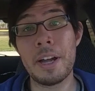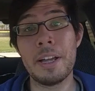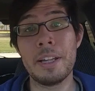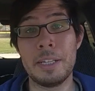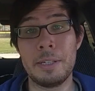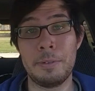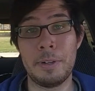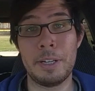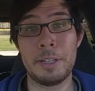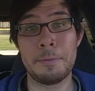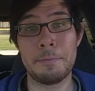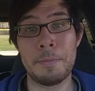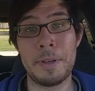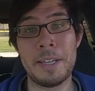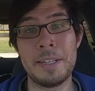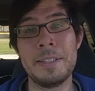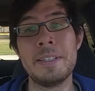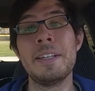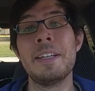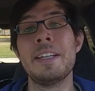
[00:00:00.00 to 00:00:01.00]
highly
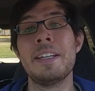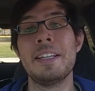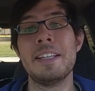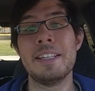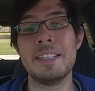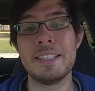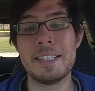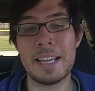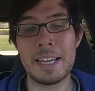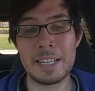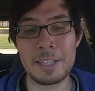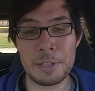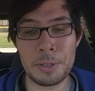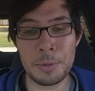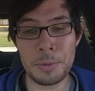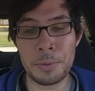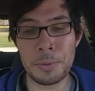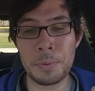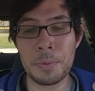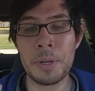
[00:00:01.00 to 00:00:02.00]
recommend is that
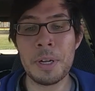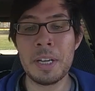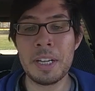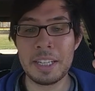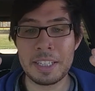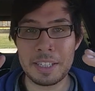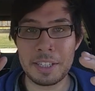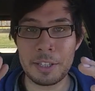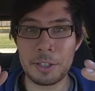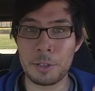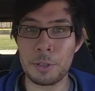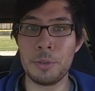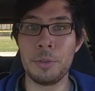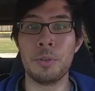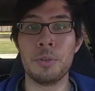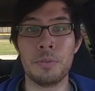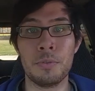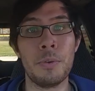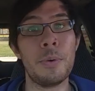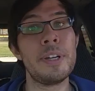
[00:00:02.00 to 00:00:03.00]
you get a
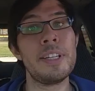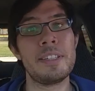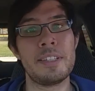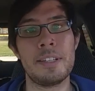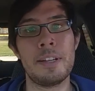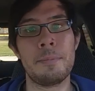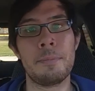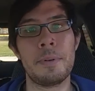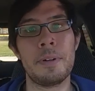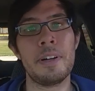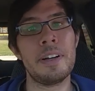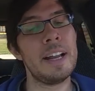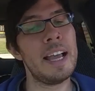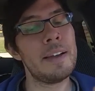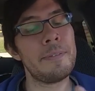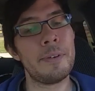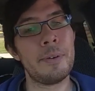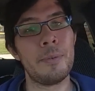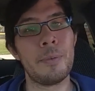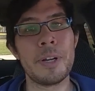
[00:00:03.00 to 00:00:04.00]
Google Voice number and
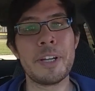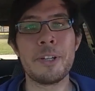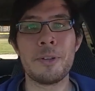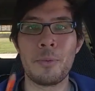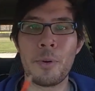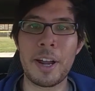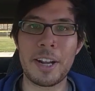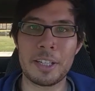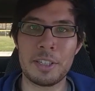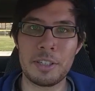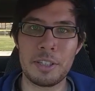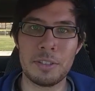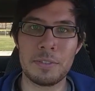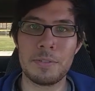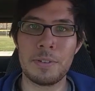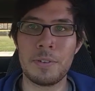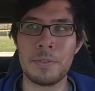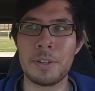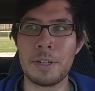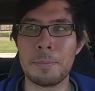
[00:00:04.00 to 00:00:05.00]
have it redirect to your
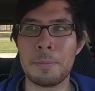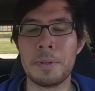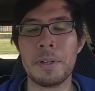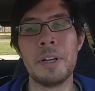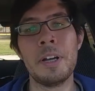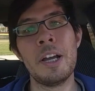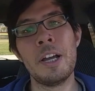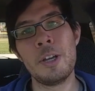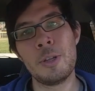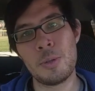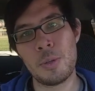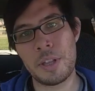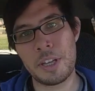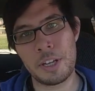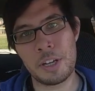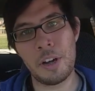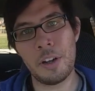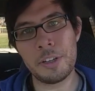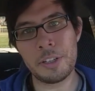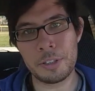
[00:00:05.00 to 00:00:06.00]
phone number. So they
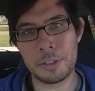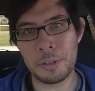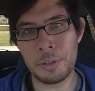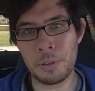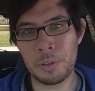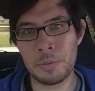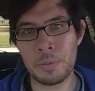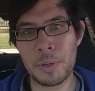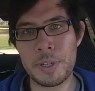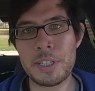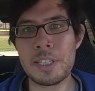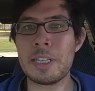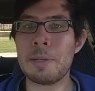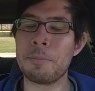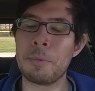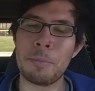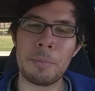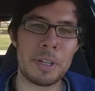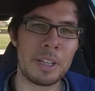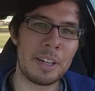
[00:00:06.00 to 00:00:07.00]
call your Google Voice
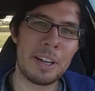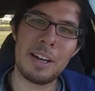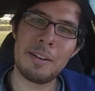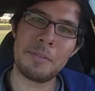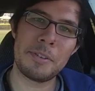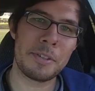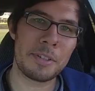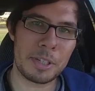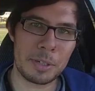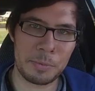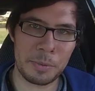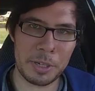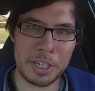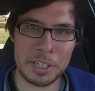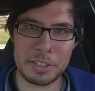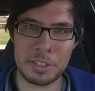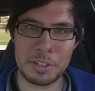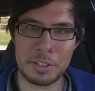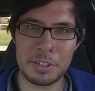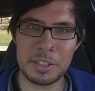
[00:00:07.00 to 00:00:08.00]
number, but it obviously
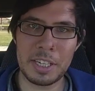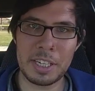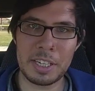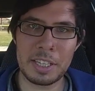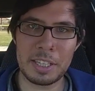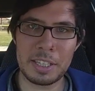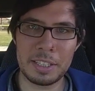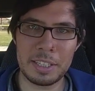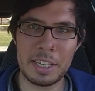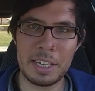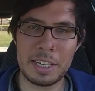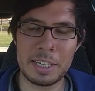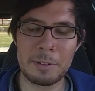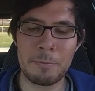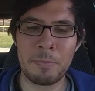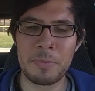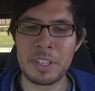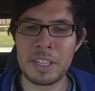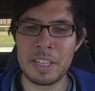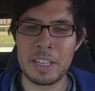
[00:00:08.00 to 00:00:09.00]
rings on your end of the line.
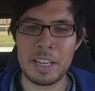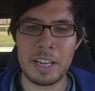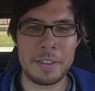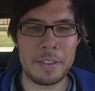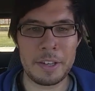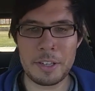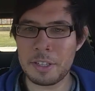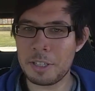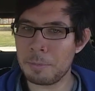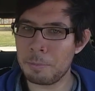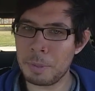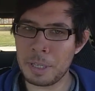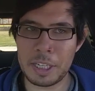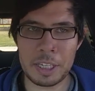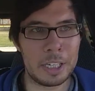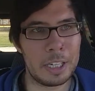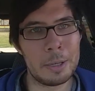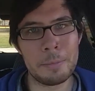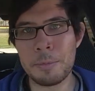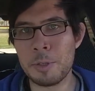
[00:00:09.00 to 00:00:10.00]
And then you could
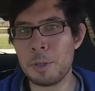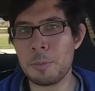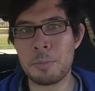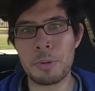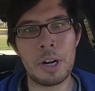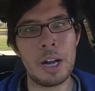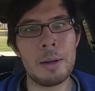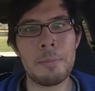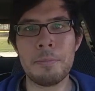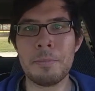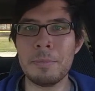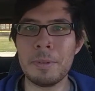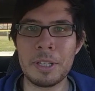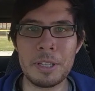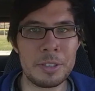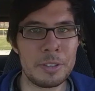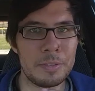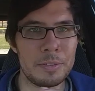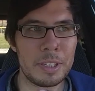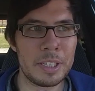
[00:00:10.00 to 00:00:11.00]
pick it up, no problem,
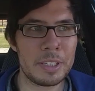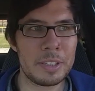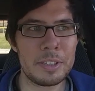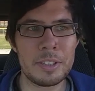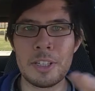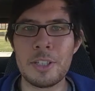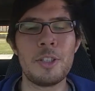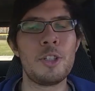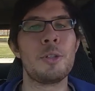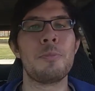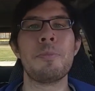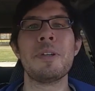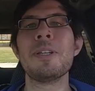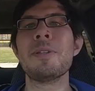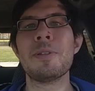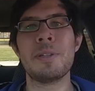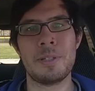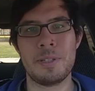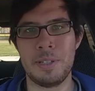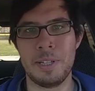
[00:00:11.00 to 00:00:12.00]
and it's your
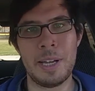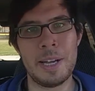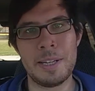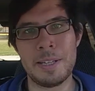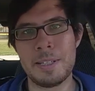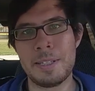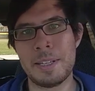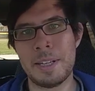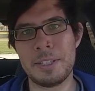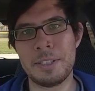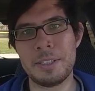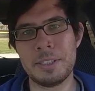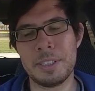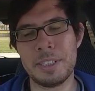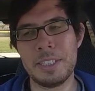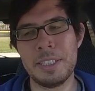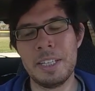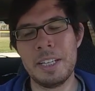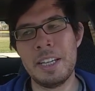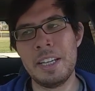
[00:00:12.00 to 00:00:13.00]
business line
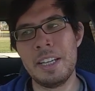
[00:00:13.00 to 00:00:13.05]
essentially.